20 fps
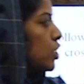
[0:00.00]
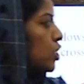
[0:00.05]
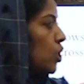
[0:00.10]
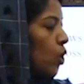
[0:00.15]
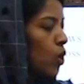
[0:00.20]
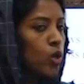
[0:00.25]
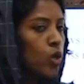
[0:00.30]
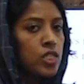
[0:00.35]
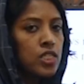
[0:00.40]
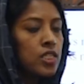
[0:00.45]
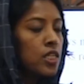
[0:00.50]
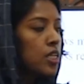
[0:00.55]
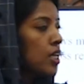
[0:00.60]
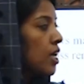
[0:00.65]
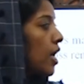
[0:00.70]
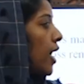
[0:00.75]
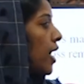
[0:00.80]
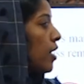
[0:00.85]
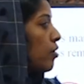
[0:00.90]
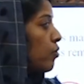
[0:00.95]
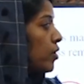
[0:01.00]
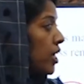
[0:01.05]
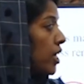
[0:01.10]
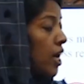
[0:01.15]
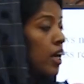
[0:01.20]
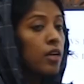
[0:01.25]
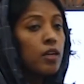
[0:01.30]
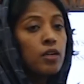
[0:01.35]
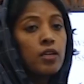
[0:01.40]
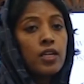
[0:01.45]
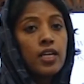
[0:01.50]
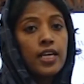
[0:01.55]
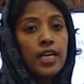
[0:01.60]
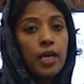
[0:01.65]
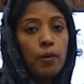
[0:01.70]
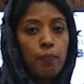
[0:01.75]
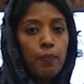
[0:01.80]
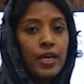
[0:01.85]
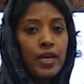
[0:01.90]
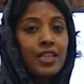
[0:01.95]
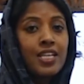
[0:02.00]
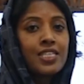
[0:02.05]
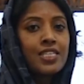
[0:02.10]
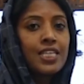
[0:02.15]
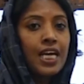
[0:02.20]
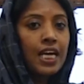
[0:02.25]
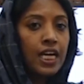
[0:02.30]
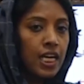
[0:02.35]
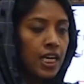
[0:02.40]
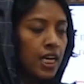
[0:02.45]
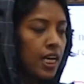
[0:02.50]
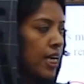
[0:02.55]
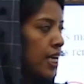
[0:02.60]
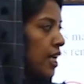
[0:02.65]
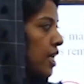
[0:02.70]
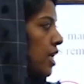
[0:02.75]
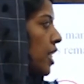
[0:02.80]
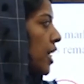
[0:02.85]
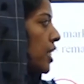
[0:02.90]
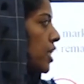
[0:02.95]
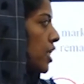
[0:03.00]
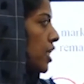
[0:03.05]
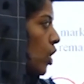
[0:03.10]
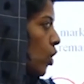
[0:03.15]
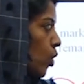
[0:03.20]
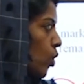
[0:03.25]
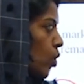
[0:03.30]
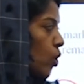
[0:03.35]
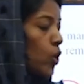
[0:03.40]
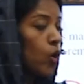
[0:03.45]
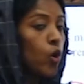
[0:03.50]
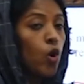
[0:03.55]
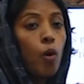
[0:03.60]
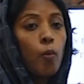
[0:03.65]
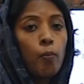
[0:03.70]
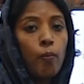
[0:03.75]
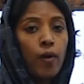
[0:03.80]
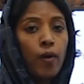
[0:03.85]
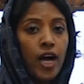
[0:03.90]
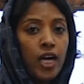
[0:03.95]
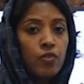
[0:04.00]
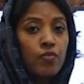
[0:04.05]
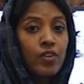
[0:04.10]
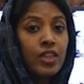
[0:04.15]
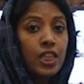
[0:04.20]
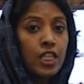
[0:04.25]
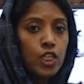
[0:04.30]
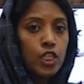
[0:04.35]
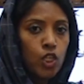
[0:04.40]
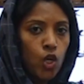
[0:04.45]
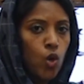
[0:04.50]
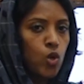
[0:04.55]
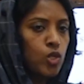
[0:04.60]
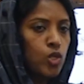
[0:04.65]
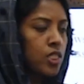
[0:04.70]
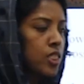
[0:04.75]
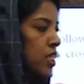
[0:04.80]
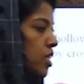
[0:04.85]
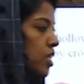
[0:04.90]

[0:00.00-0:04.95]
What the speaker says: dot, and we are keeping the second layer in the hollow marked with dot.